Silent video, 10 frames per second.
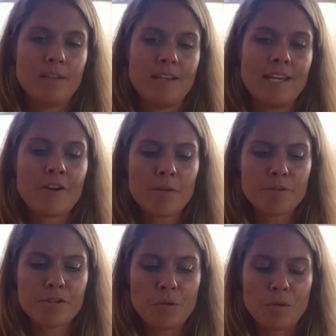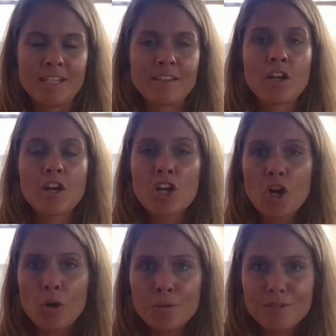Here you can produce it
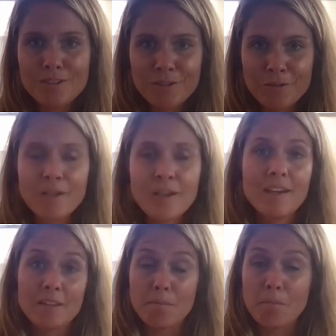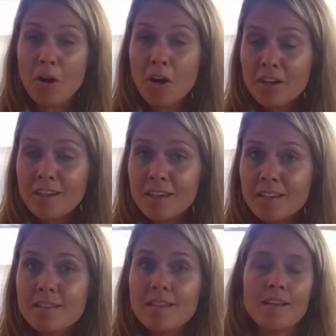close to the
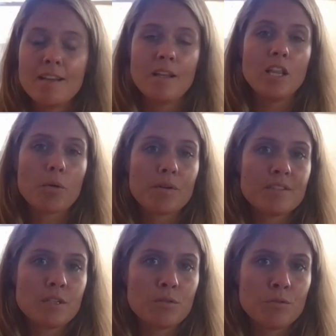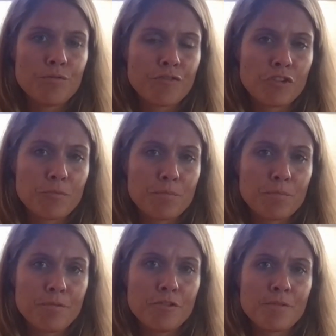market, lower CO2
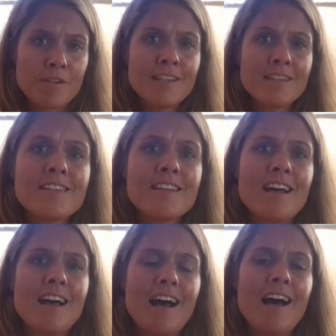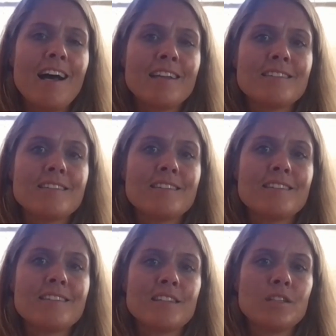footprint, and
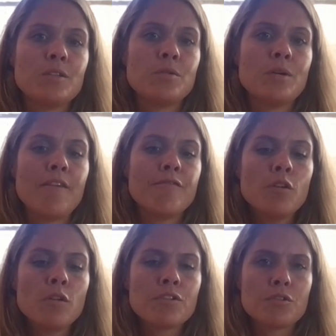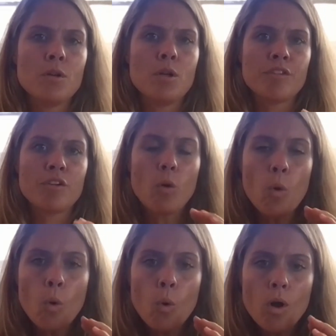you have full control over
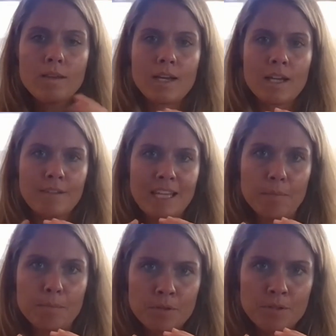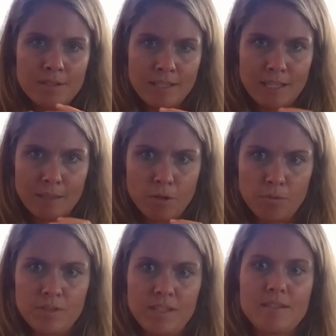all kind of the inputs in that process.